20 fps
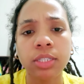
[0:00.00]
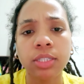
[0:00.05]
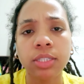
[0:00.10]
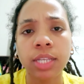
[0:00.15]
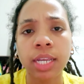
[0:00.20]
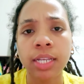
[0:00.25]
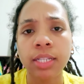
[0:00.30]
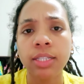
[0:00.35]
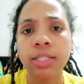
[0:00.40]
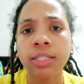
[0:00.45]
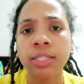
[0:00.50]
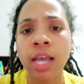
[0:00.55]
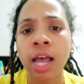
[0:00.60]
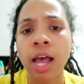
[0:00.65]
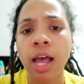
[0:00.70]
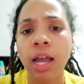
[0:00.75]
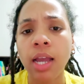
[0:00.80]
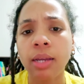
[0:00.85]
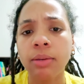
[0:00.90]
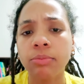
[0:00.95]
take the
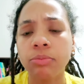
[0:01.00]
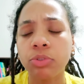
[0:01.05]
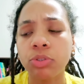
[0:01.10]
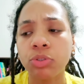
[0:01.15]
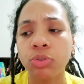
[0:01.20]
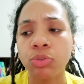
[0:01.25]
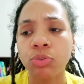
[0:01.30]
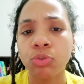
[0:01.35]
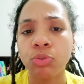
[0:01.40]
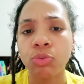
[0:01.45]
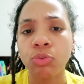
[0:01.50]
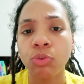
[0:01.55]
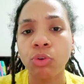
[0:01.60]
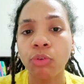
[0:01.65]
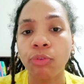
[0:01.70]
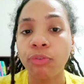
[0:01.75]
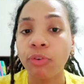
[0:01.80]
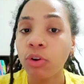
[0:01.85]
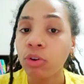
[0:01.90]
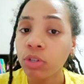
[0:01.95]
time to
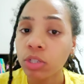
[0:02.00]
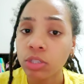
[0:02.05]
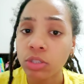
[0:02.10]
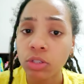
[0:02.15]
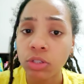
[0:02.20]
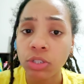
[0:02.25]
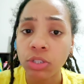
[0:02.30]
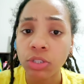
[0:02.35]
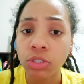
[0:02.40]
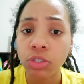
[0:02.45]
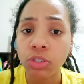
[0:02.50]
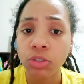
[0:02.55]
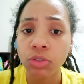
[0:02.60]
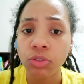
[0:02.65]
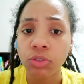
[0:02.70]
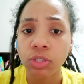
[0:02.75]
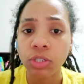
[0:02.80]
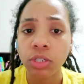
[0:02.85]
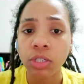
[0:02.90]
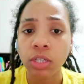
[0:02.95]
focus on your
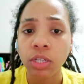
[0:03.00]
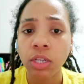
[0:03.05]
children.